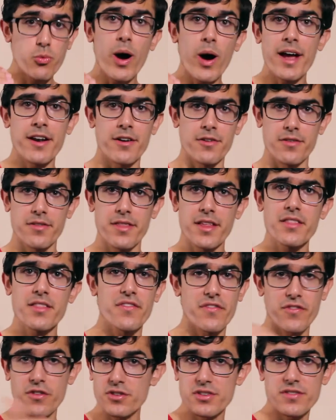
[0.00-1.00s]
wider than the
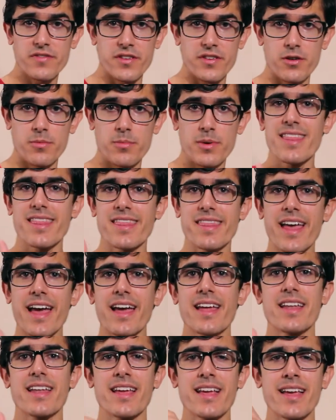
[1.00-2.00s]
first film,
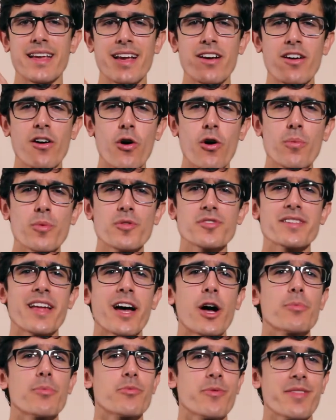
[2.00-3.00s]
that it almost
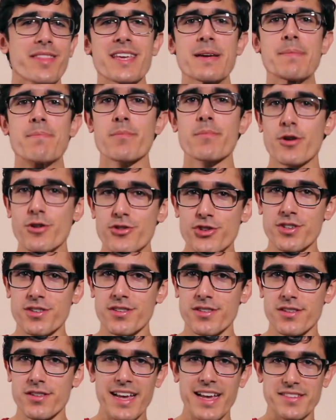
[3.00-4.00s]
helped with the
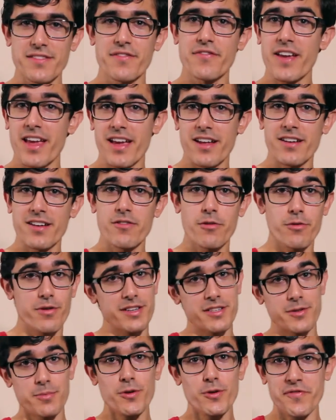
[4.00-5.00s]
immersion as a fan or
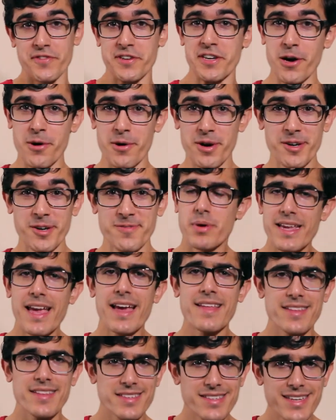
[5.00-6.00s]
as a moviegoer. But
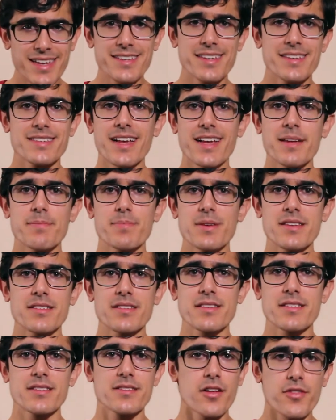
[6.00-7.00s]
yeah, the set design
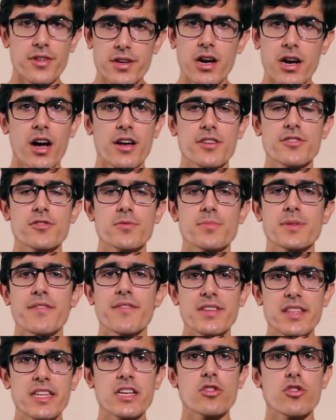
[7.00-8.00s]
pieces, all the costumes,
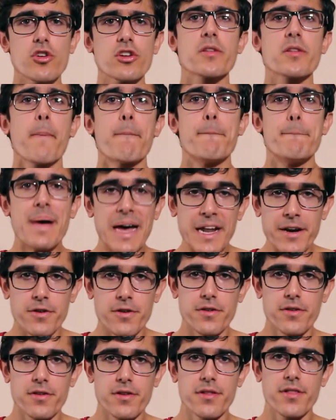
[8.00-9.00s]
everything looked
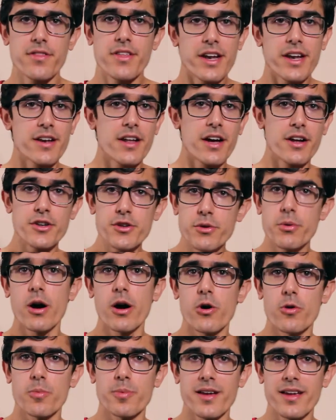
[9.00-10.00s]
better than A New
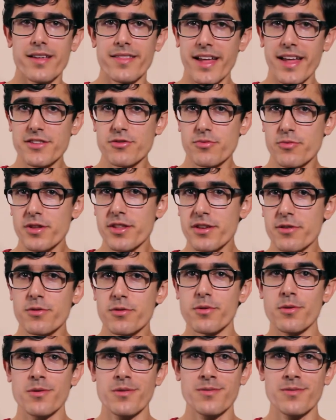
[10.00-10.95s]
Hope, and that's really cool.